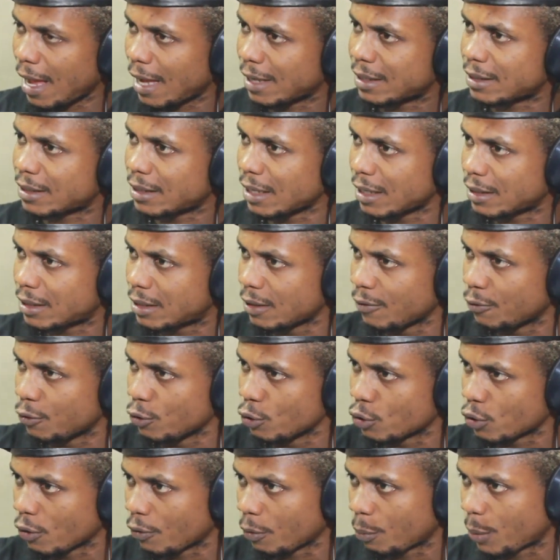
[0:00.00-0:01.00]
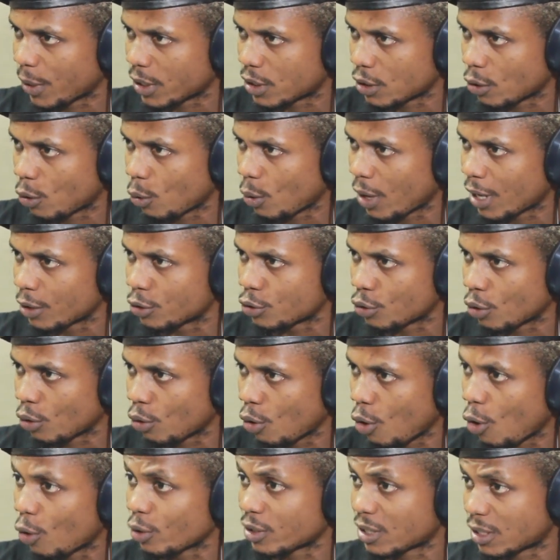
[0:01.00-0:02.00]
excessive use of a particular
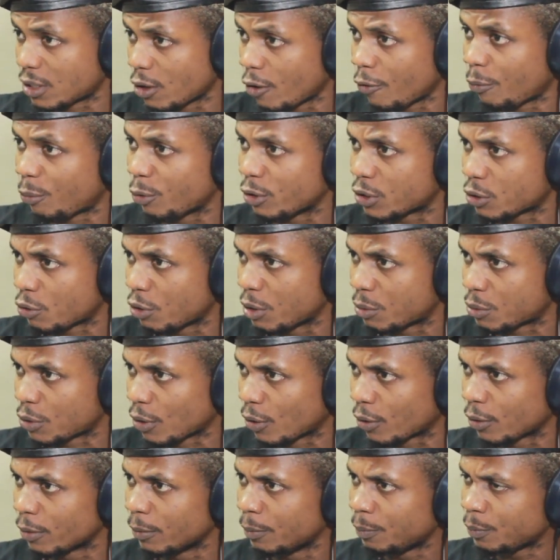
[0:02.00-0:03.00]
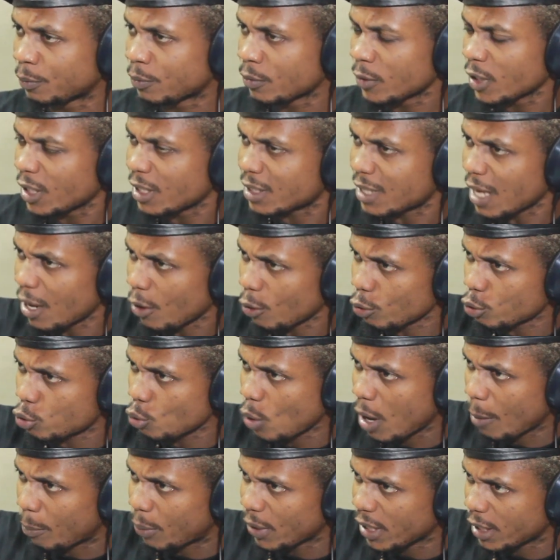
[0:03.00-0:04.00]
drug or self-prescription, is that
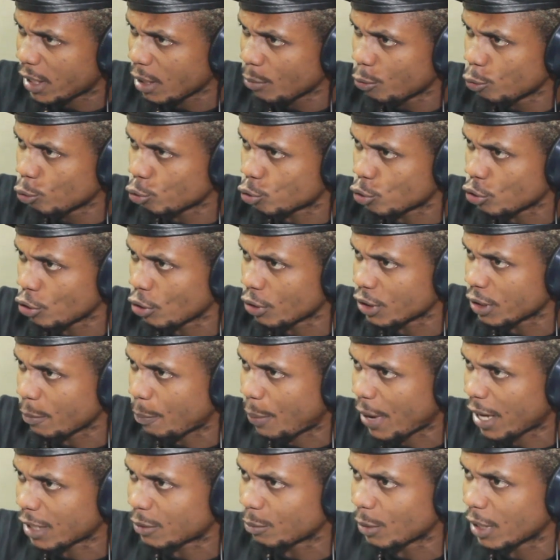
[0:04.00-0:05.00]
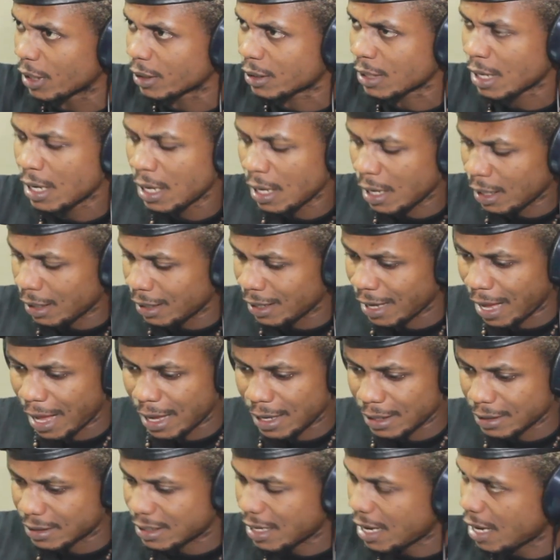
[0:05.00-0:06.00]
also applicable to your department?
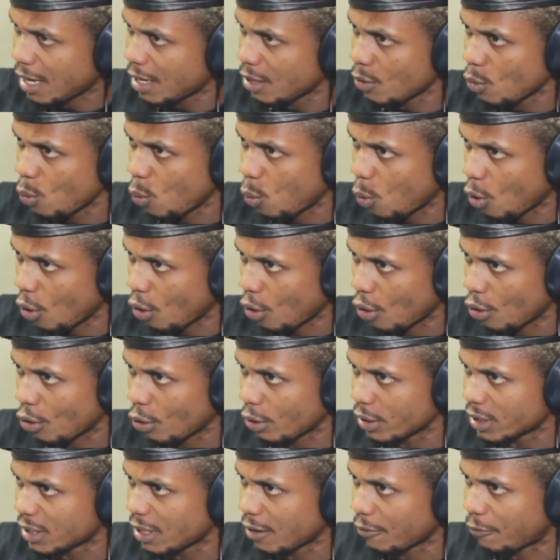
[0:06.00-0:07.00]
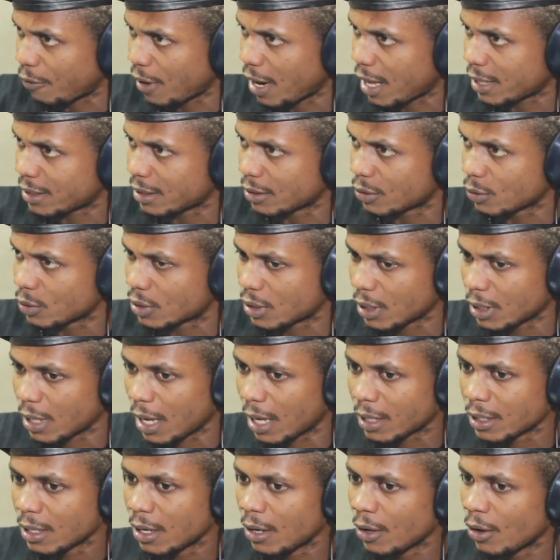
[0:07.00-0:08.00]
Is there any word or is it a fallacy to say
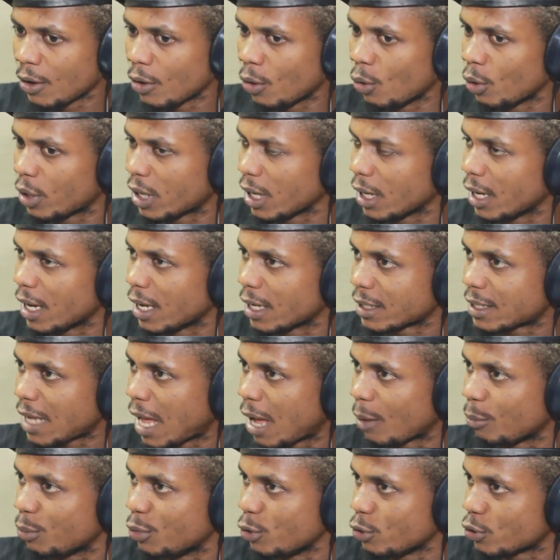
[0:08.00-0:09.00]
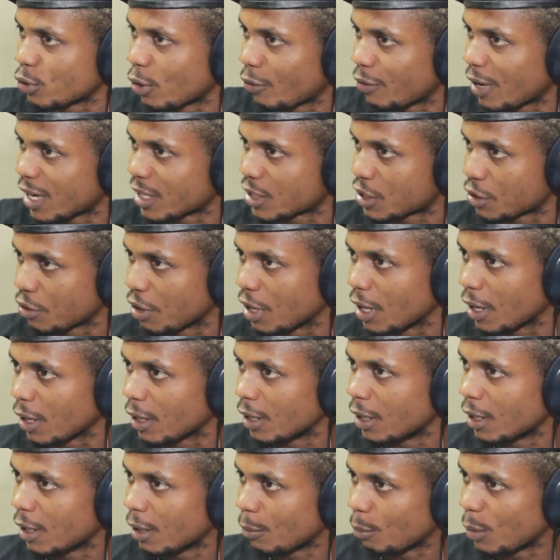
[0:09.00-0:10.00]
that, okay, there's abuse of
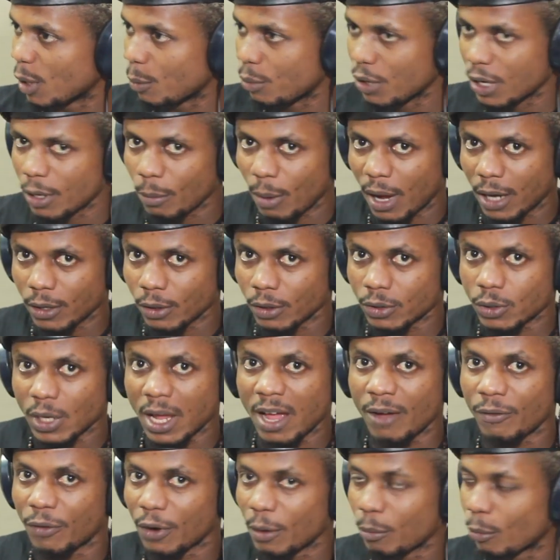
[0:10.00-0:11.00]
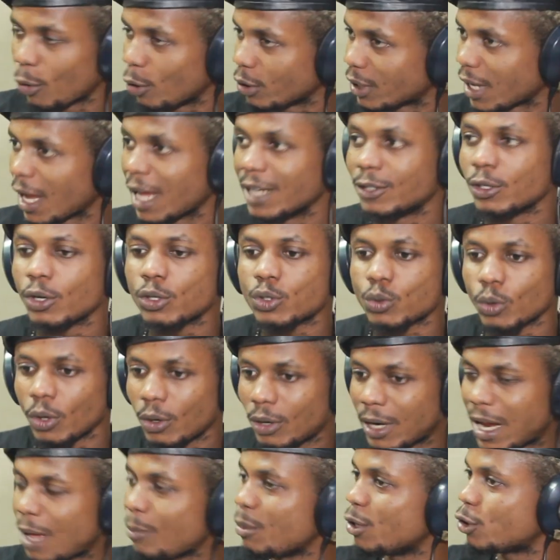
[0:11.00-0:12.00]
X-ray? Maybe the man does every month.
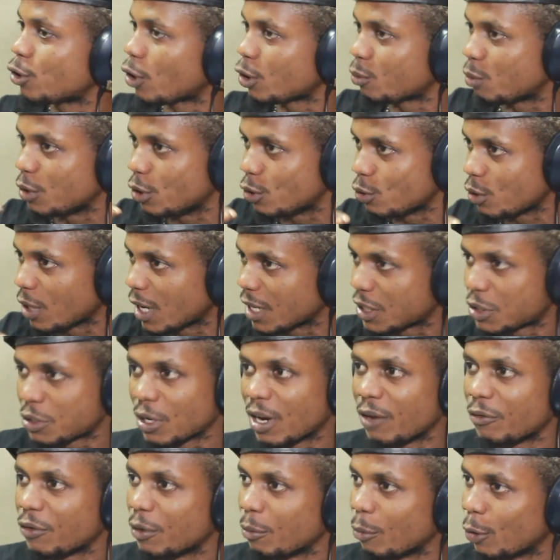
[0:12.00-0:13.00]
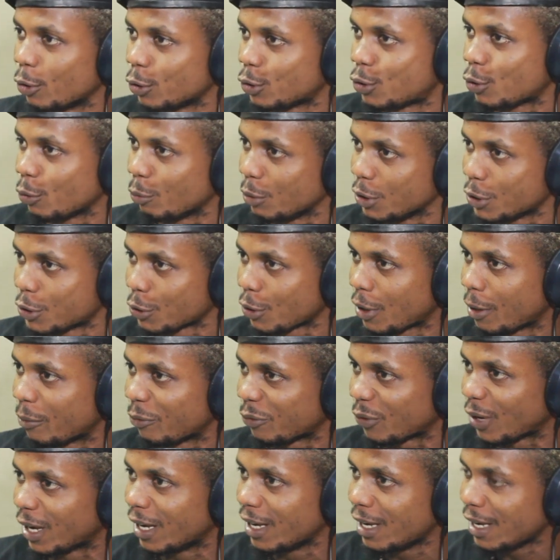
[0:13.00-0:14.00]
Let me just be doing X-ray every month to be sure
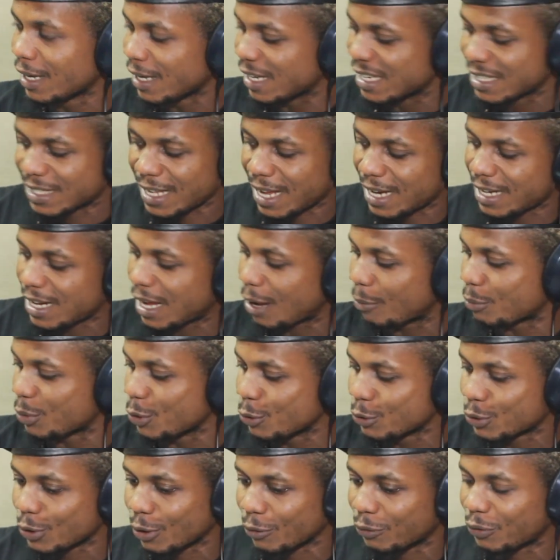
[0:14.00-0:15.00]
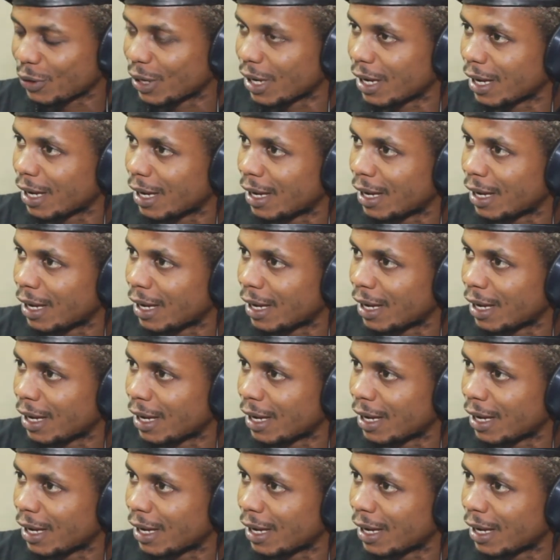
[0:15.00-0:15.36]
I'm fine. Is there any abuse of